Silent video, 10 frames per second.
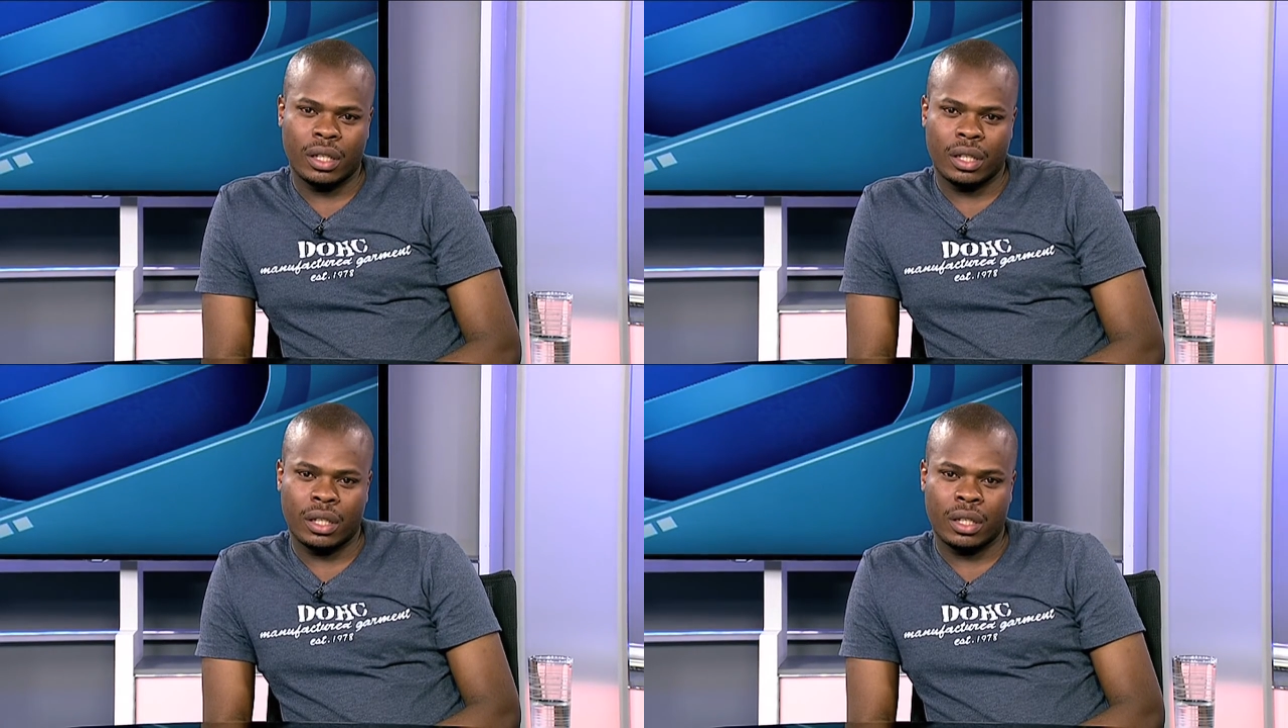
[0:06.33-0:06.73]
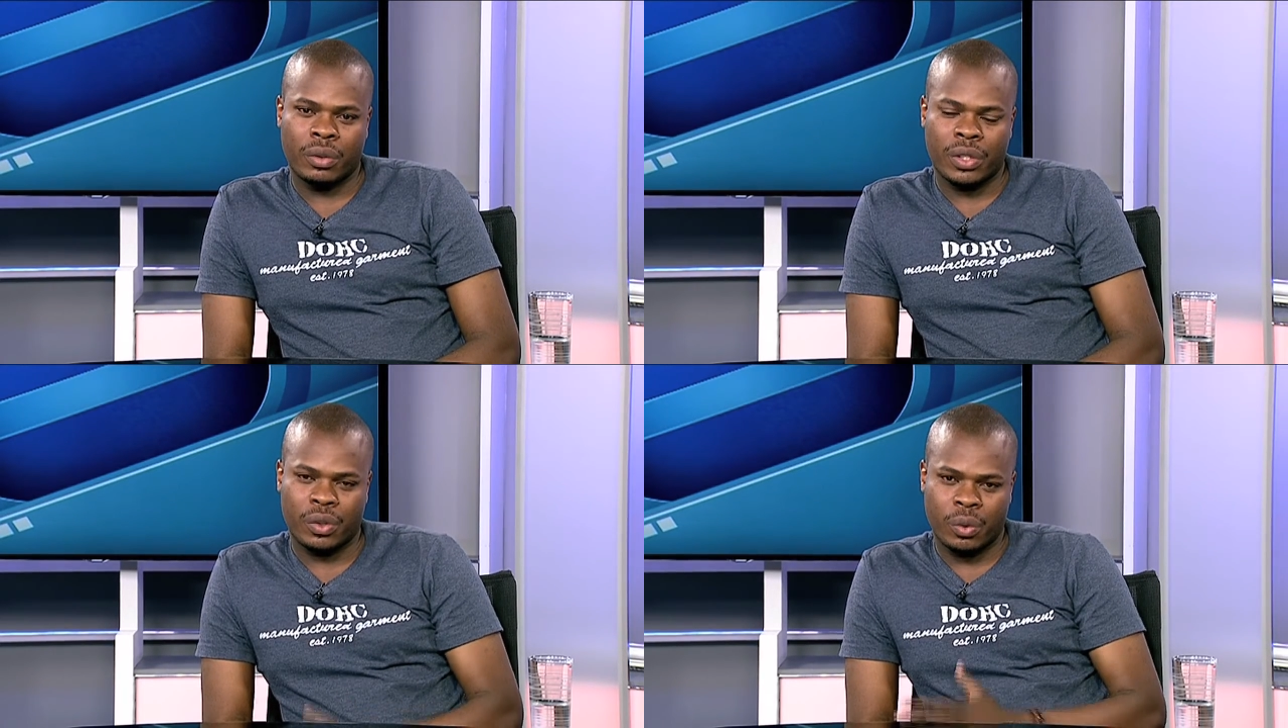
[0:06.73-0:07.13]

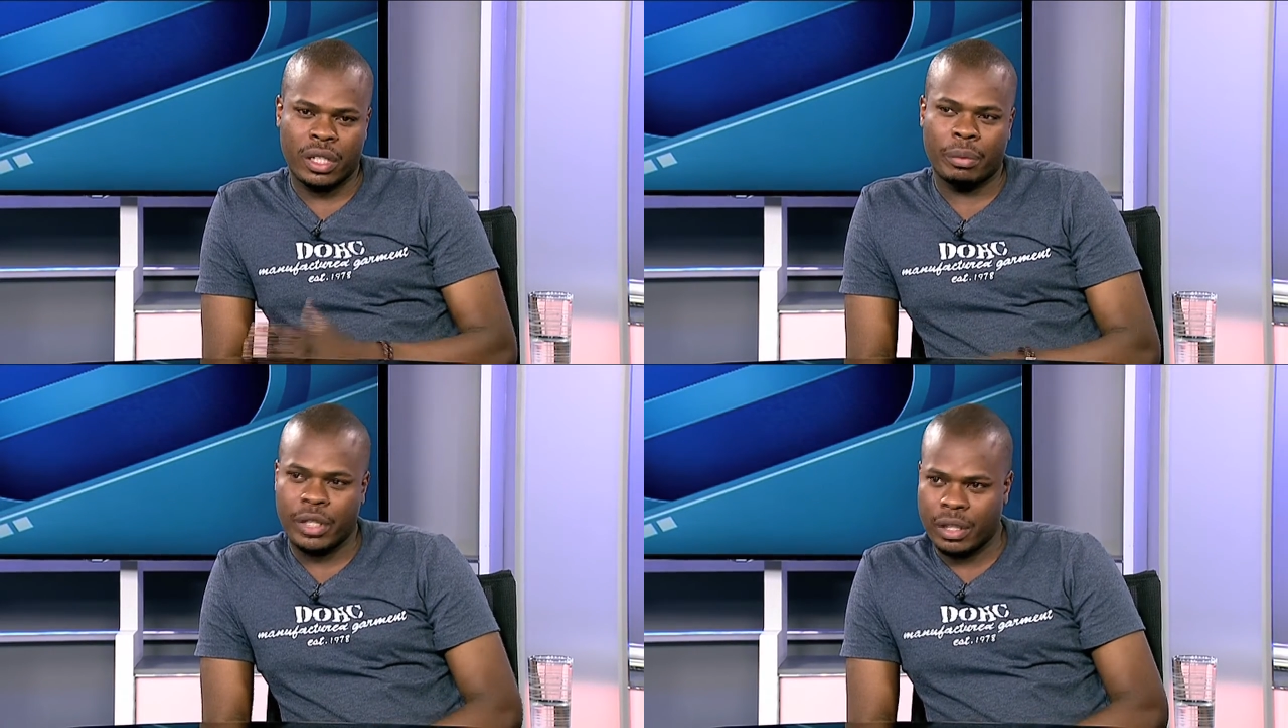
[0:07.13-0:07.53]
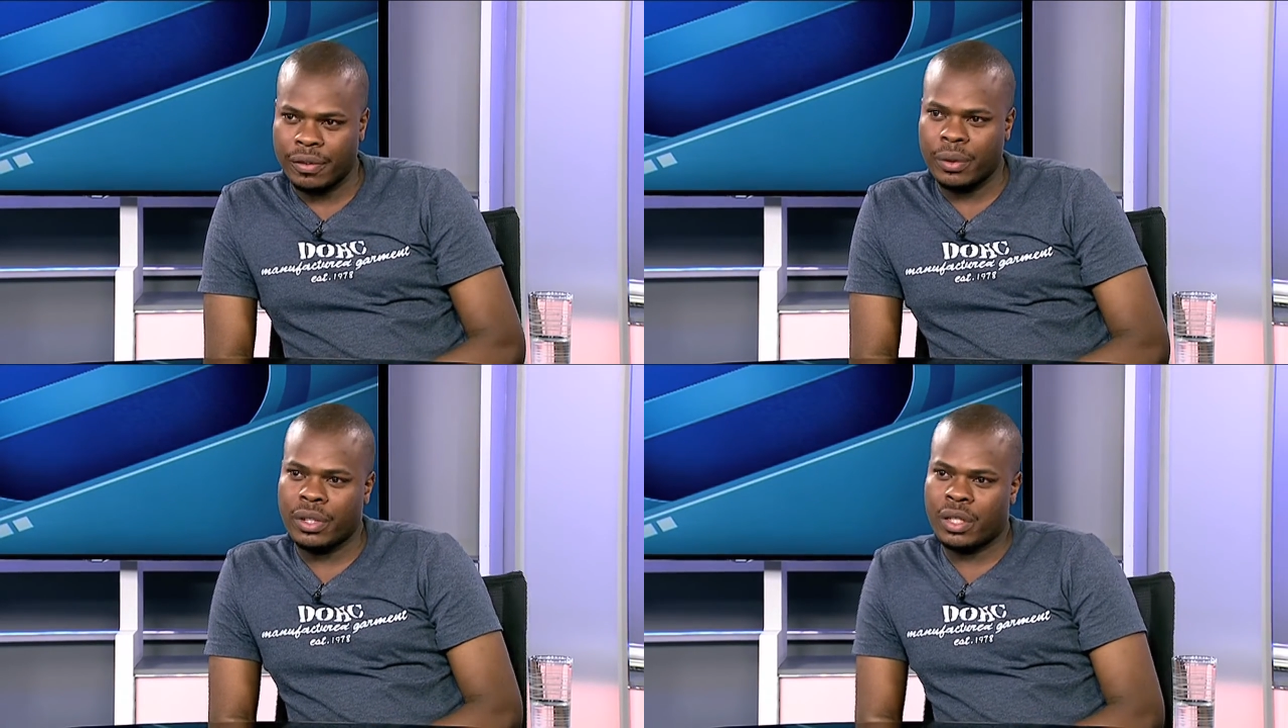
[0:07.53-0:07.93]
I was doing the magic
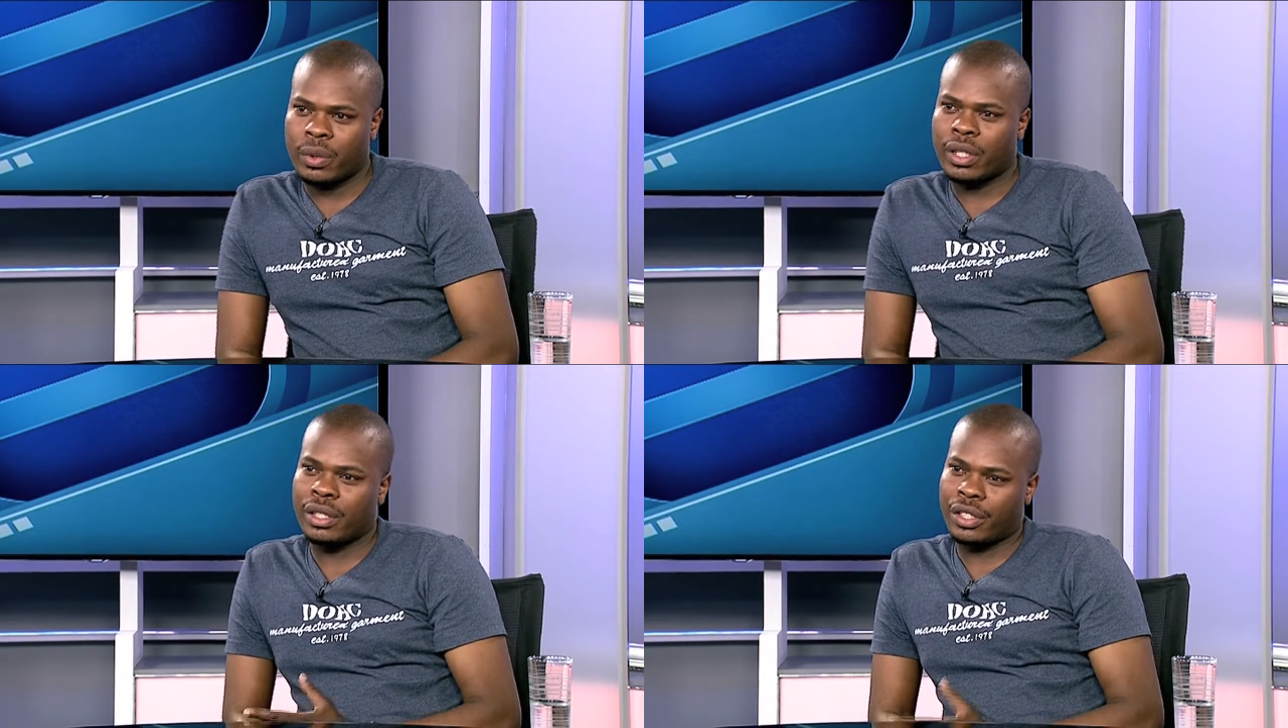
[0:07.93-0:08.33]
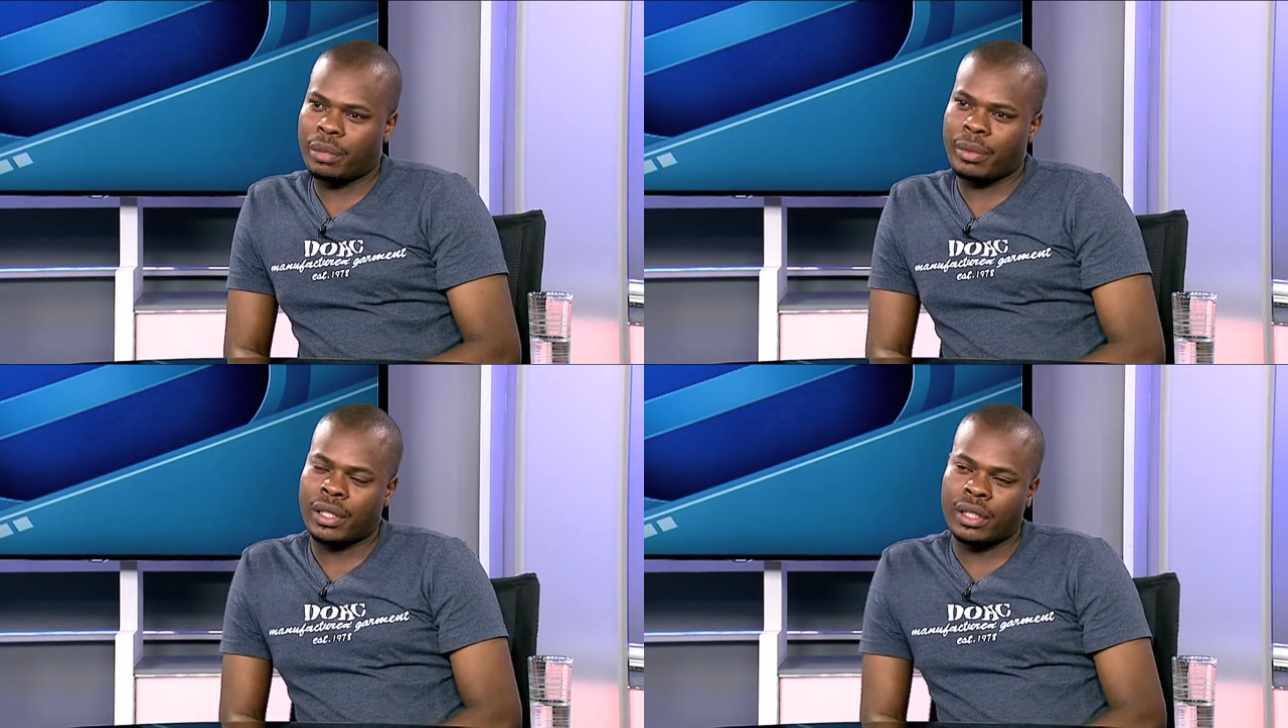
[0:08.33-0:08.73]
flute as well in
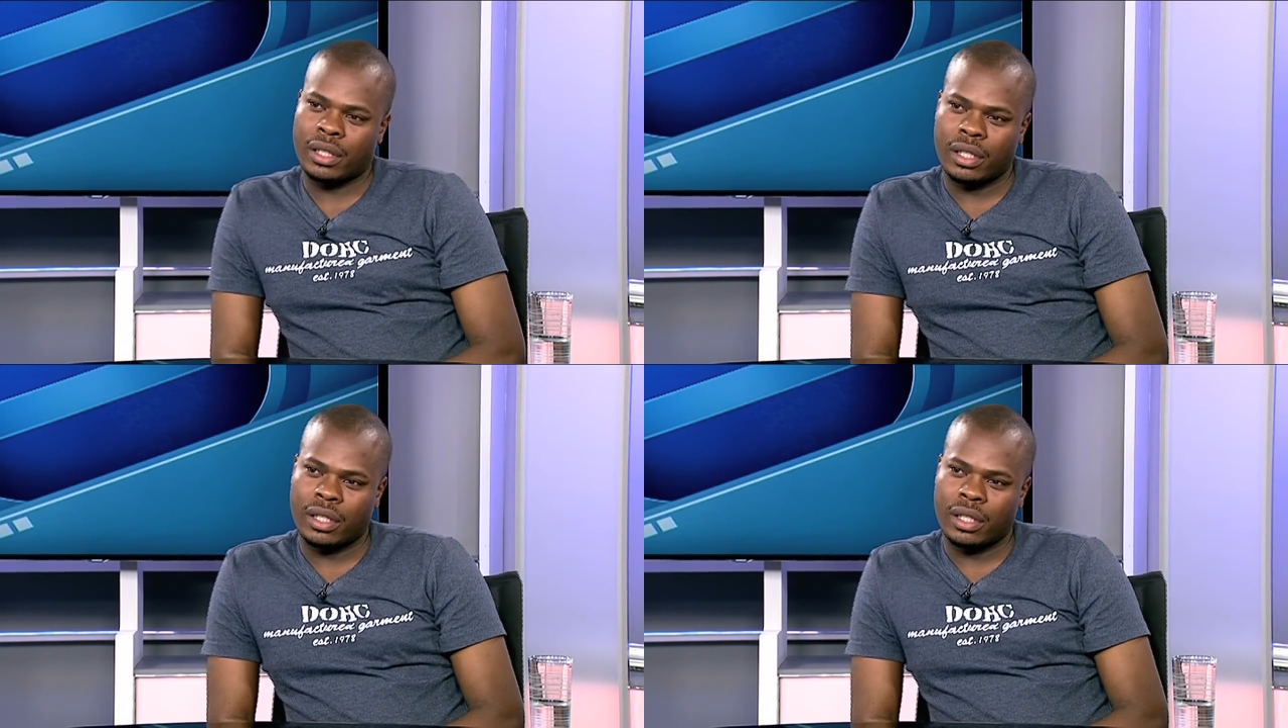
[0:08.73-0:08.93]
German.